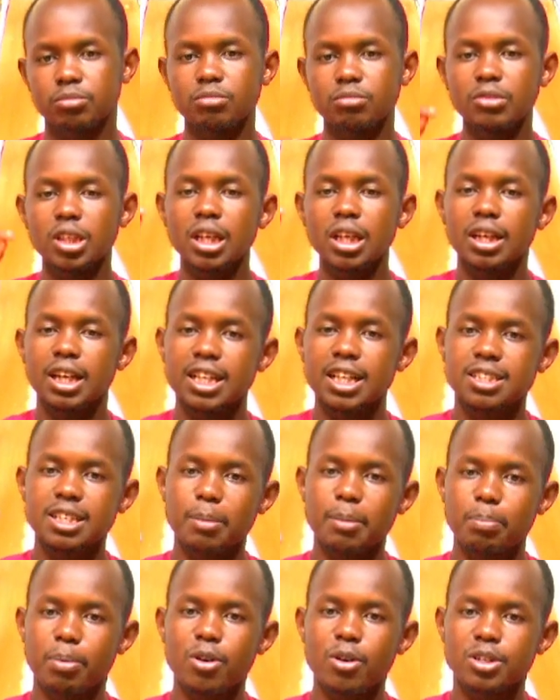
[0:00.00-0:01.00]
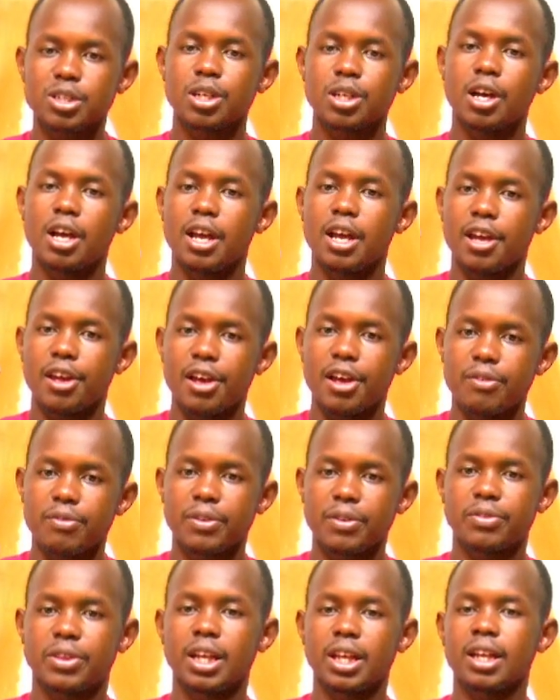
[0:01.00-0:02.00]
let's support
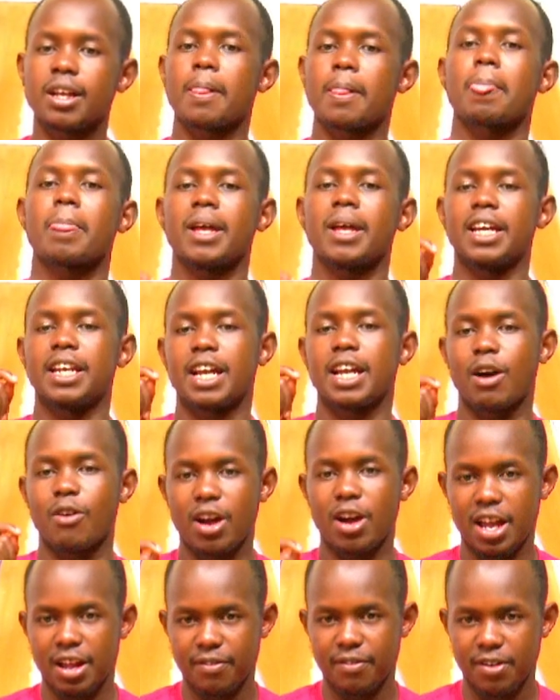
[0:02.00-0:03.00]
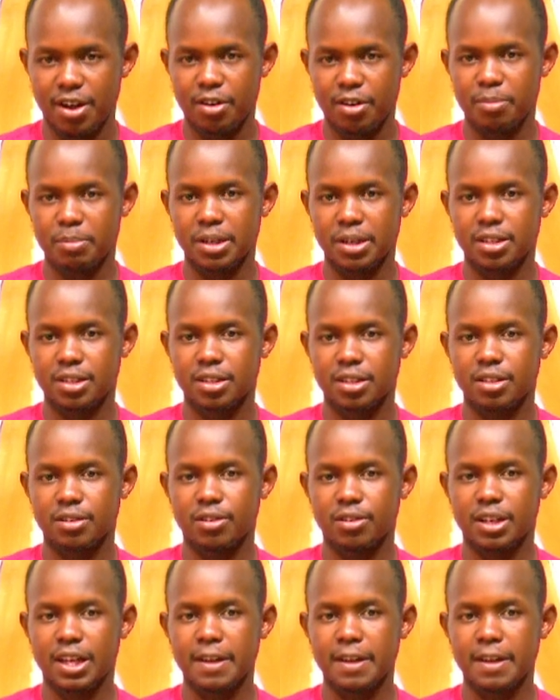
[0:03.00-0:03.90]
everything in our environment. Okay?